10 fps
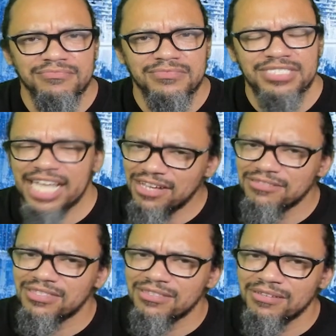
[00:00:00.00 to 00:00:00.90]

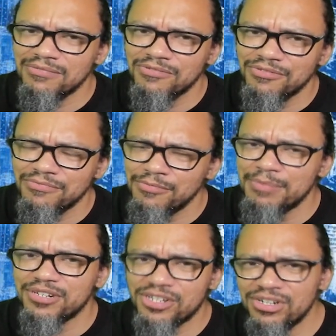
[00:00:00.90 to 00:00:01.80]
Now,
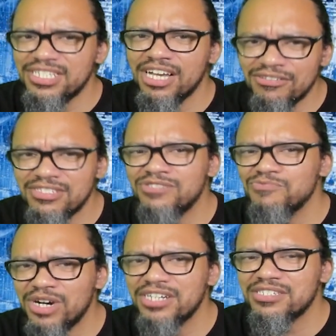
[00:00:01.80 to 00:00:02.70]
remember, cortosis
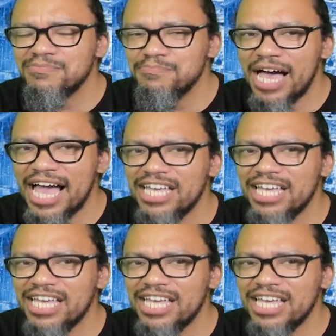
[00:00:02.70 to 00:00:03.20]
works by